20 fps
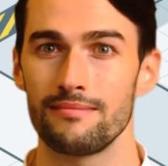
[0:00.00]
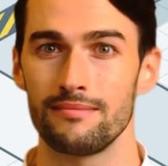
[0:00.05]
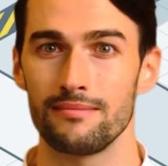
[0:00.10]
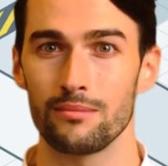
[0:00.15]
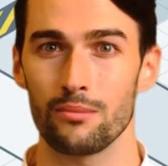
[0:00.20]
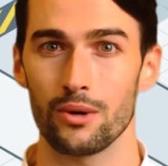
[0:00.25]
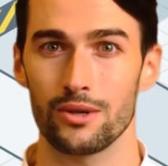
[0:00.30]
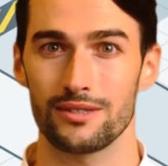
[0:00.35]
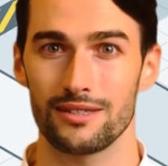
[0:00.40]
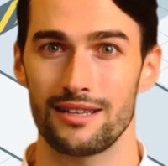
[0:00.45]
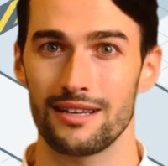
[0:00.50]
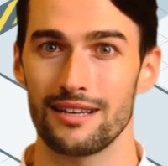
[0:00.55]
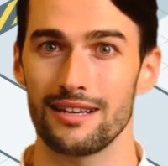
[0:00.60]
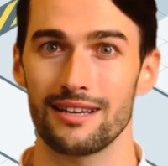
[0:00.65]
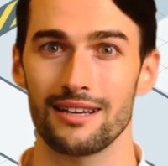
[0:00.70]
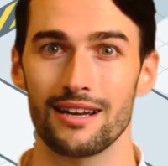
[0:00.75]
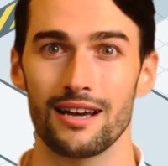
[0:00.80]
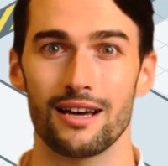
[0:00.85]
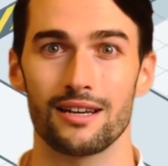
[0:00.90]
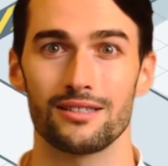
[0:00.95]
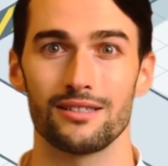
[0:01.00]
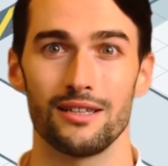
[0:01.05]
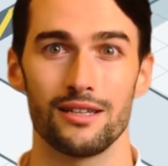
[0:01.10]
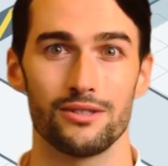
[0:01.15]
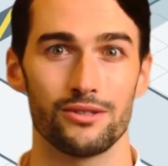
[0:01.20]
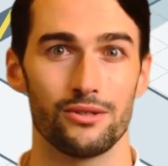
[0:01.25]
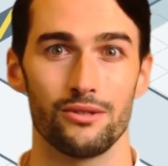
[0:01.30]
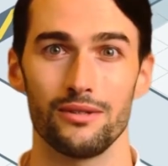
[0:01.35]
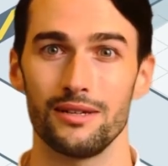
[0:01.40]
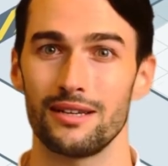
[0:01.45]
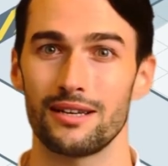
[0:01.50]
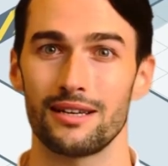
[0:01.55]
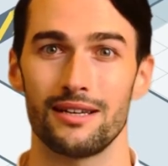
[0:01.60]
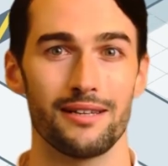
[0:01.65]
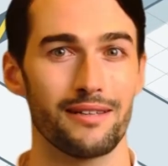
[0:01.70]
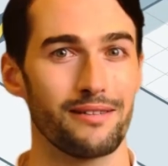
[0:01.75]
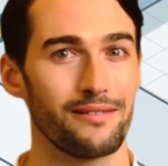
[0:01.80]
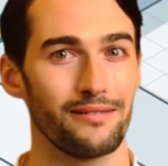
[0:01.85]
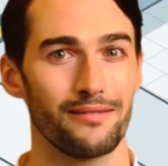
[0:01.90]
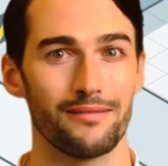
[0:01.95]
once they gain access to the
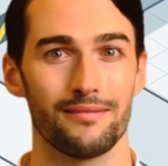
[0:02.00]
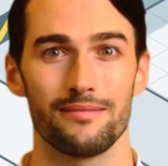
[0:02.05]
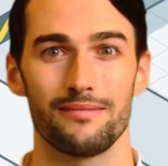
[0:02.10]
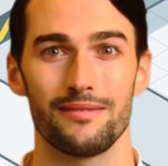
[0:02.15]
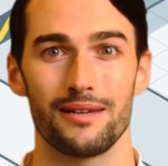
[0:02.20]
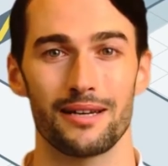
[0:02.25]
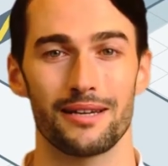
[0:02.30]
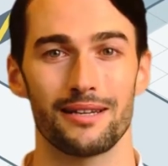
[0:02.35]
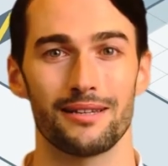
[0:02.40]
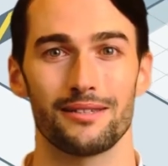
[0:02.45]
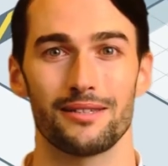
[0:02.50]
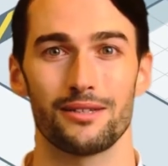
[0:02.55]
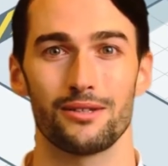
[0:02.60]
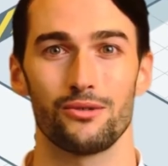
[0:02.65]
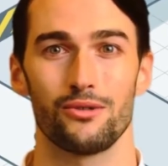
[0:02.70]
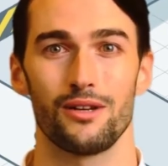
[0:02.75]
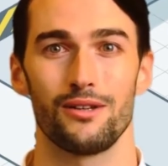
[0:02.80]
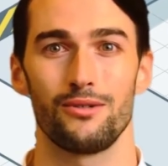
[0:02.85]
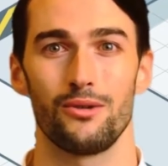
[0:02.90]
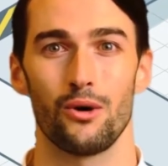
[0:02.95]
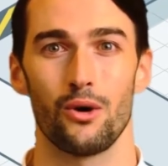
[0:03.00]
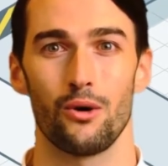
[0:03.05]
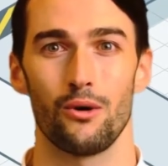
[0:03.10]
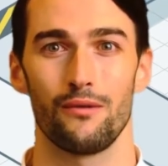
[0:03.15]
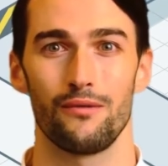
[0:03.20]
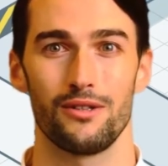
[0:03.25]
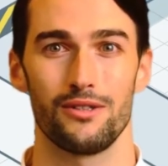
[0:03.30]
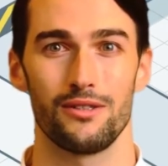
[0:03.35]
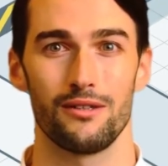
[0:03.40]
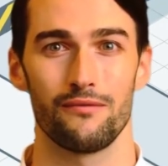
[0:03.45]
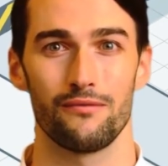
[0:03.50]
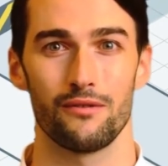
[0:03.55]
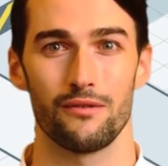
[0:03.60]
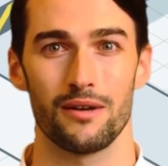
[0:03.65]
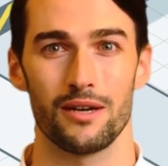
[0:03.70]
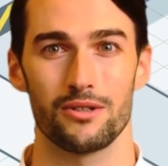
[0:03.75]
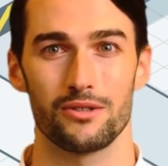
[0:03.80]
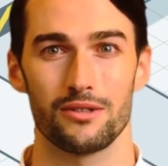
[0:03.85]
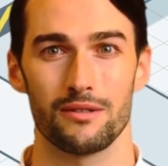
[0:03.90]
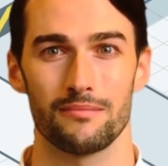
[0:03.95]
key, they can decrypt all of this
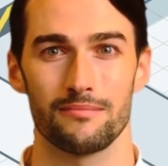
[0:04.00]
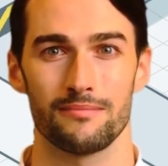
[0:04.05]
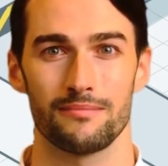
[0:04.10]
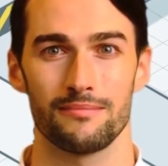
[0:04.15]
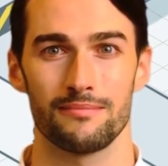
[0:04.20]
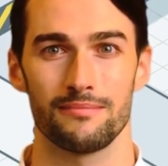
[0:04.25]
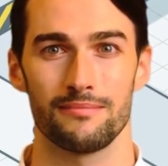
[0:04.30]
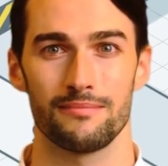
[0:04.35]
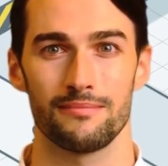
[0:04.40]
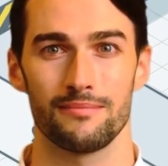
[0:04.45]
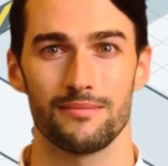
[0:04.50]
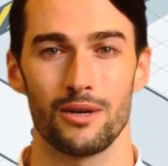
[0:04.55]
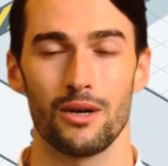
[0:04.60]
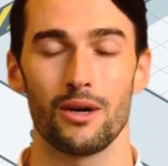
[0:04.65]
information. The